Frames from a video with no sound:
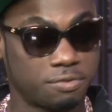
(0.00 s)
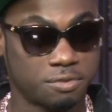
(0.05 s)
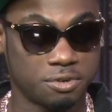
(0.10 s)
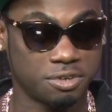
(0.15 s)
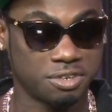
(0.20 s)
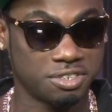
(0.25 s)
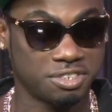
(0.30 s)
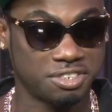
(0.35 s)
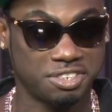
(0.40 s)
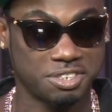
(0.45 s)

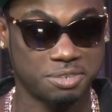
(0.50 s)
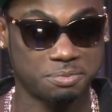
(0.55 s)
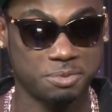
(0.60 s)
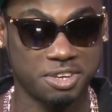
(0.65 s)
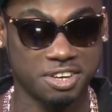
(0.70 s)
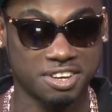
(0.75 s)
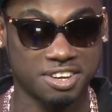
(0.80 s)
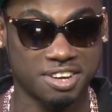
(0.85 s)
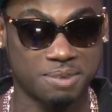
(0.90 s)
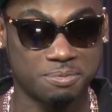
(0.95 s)
course,
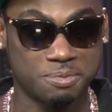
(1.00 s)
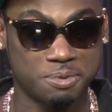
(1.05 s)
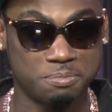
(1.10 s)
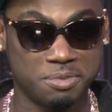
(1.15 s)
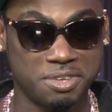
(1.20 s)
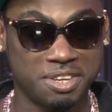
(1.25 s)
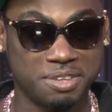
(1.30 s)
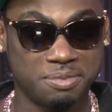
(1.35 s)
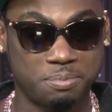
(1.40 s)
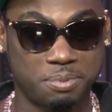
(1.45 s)
Jamaica my
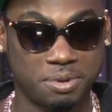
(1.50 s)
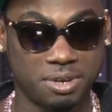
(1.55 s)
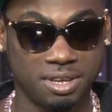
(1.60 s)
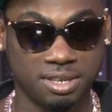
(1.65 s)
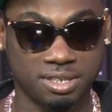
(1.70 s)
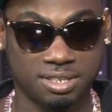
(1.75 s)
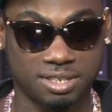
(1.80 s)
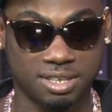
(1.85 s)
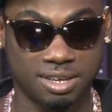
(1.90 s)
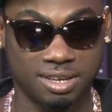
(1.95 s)
main
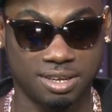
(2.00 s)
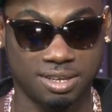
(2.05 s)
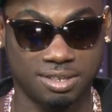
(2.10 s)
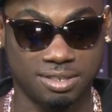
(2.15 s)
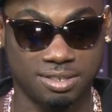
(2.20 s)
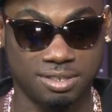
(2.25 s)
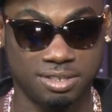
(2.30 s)
place, and